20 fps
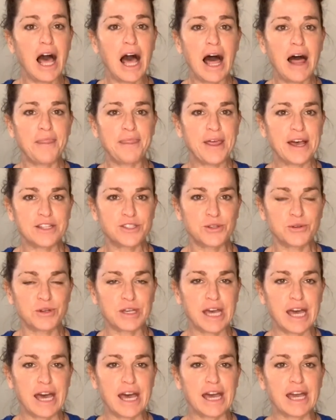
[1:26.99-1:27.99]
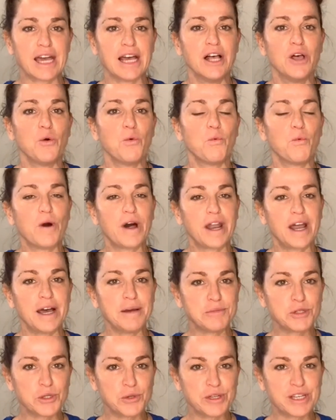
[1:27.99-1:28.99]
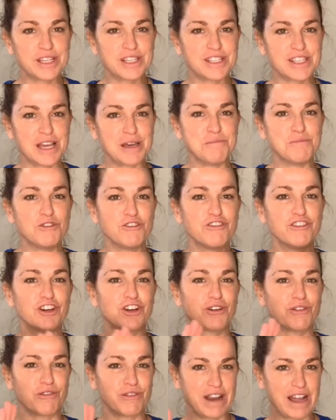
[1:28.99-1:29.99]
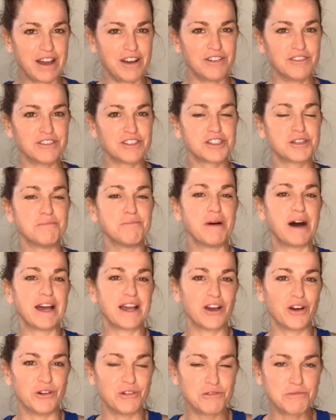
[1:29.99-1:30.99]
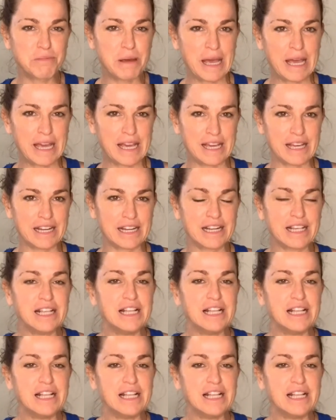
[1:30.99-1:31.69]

That's okay. What I'm doing is I'm moving around my own pain.